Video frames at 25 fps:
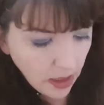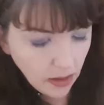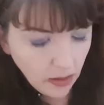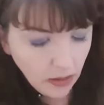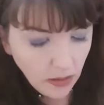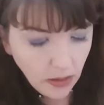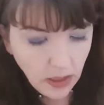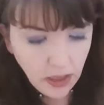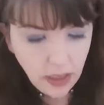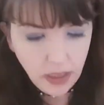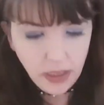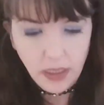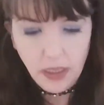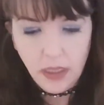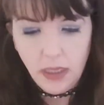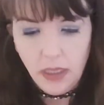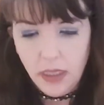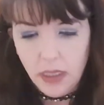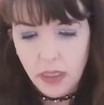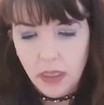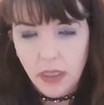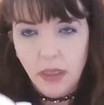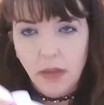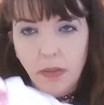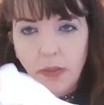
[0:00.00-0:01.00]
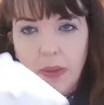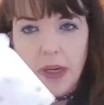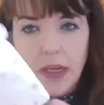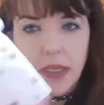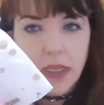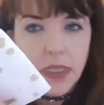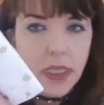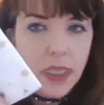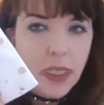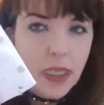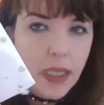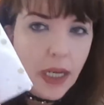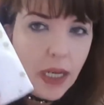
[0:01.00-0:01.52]
What is in this little bag?
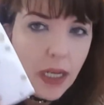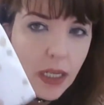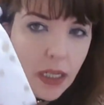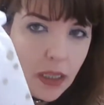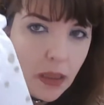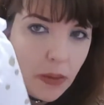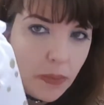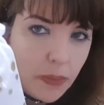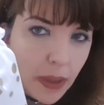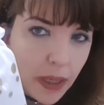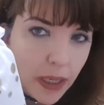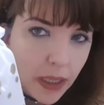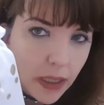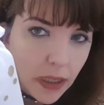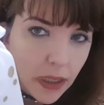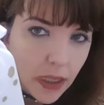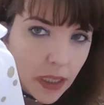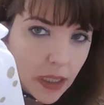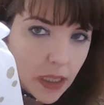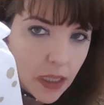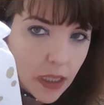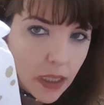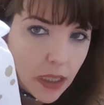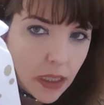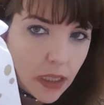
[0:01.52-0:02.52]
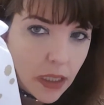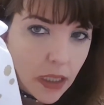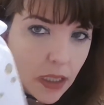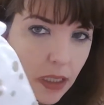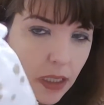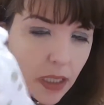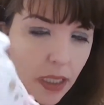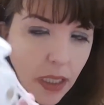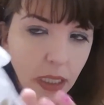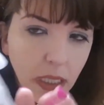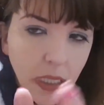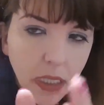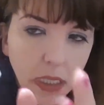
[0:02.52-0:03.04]
See that little bag there?
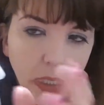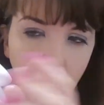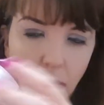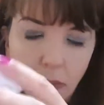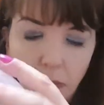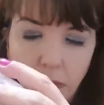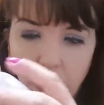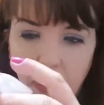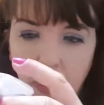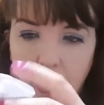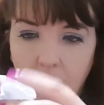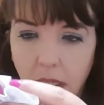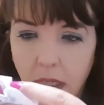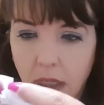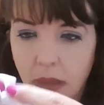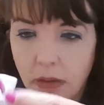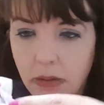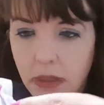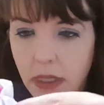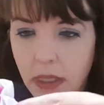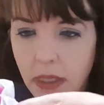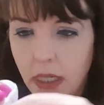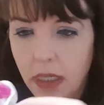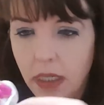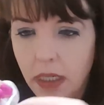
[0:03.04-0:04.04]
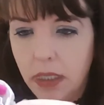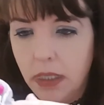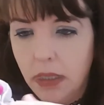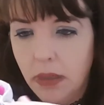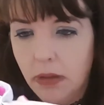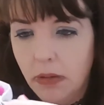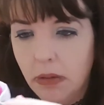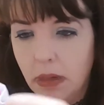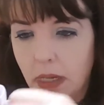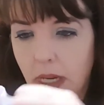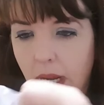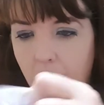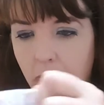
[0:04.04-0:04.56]
That is super cute. I do
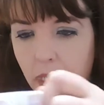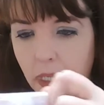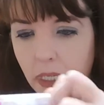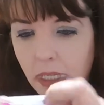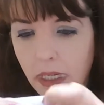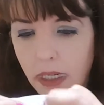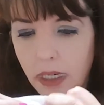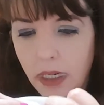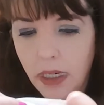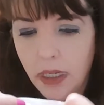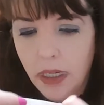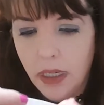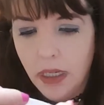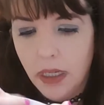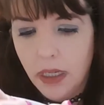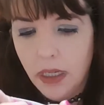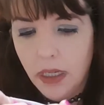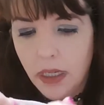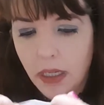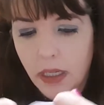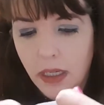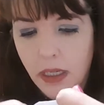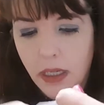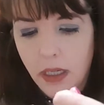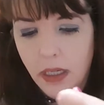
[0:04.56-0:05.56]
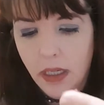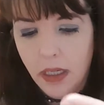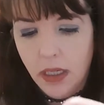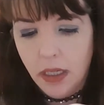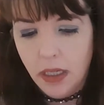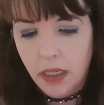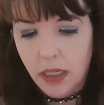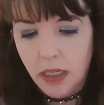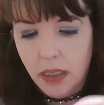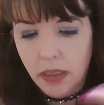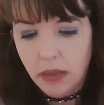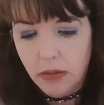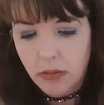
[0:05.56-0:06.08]
like it.
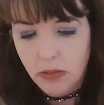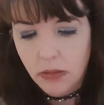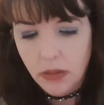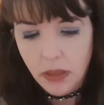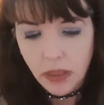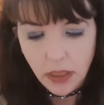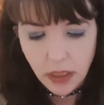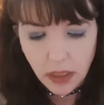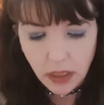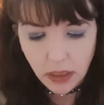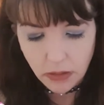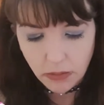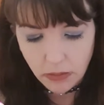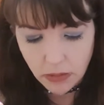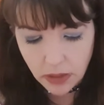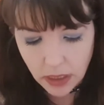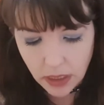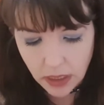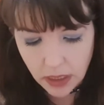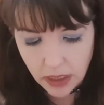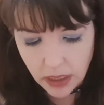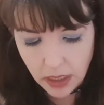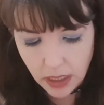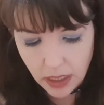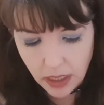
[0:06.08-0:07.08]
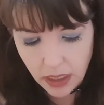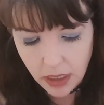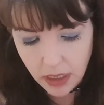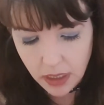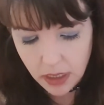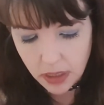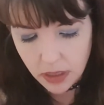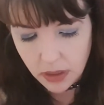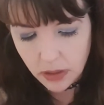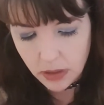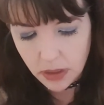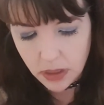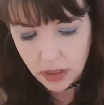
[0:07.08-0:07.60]
That's really
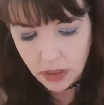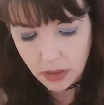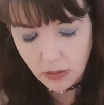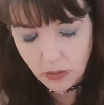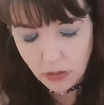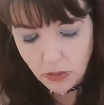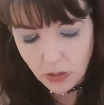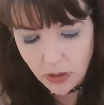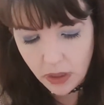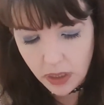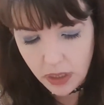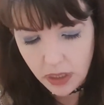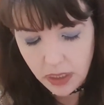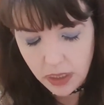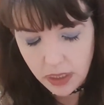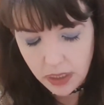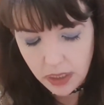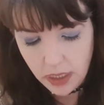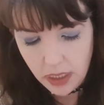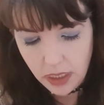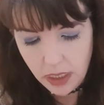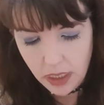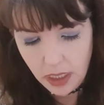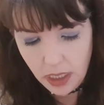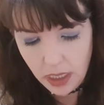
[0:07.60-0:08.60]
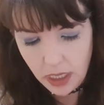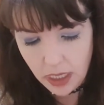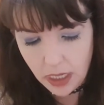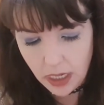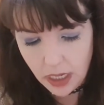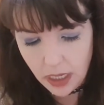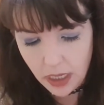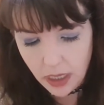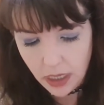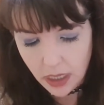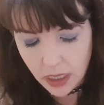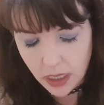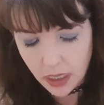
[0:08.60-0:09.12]
nice. So what is in
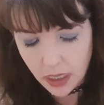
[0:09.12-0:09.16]
here?